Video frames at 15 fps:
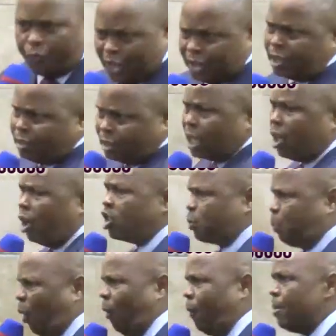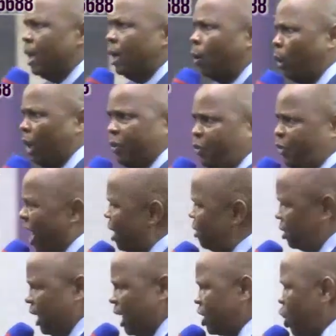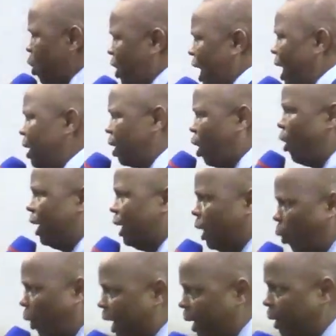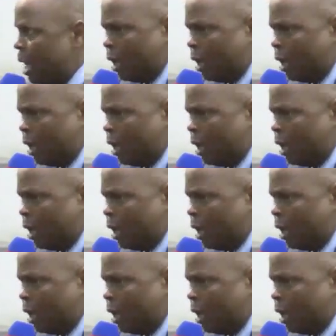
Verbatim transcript: This is the gospel. Without this, you can't go anywhere.